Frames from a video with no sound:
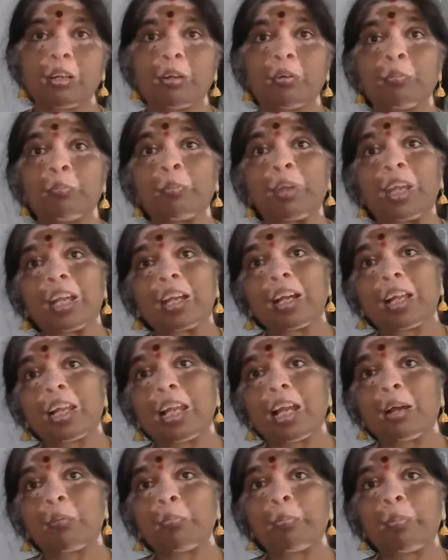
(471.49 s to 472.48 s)

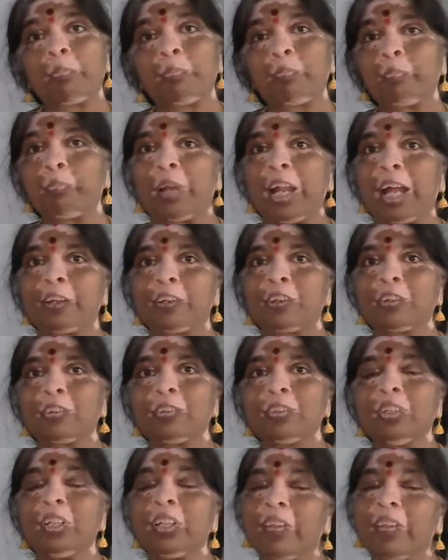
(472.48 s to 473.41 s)
Meghalaya Plateau.